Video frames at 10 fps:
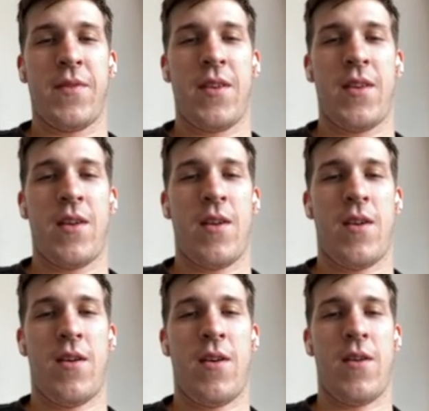
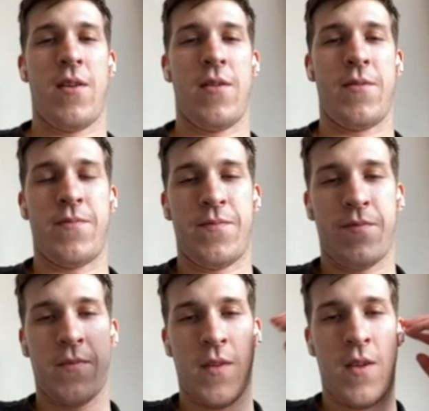
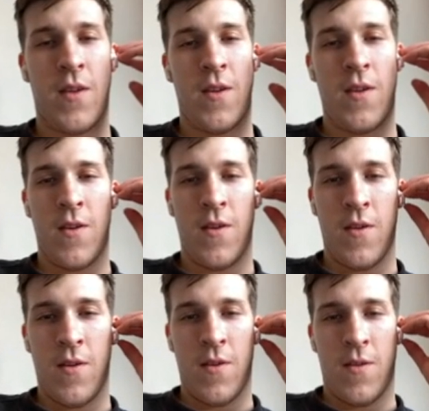
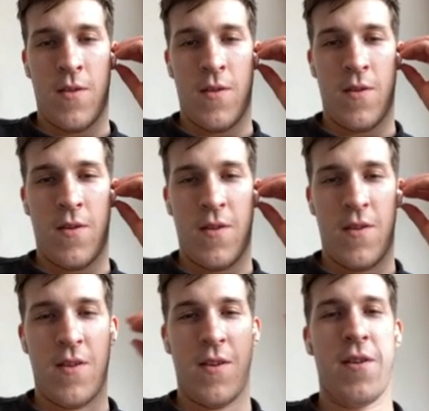
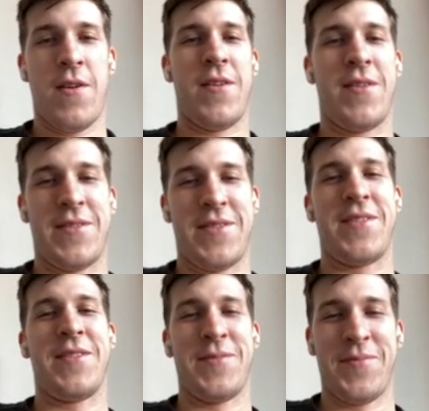
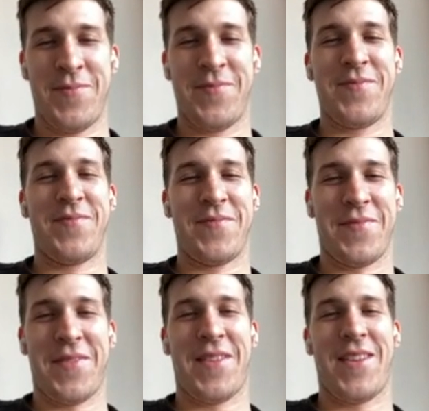
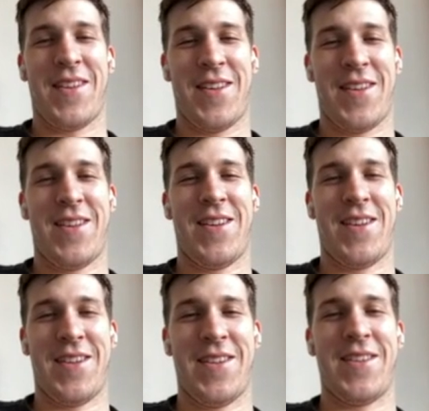
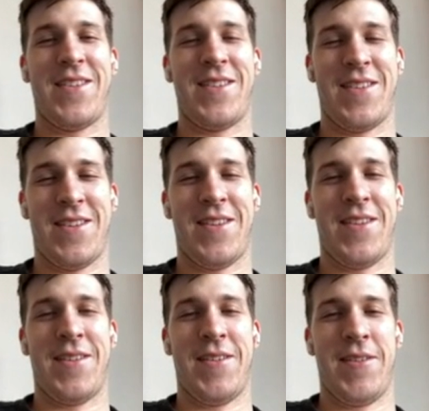
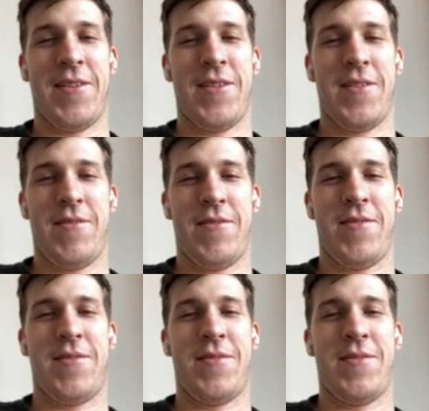(not speaking)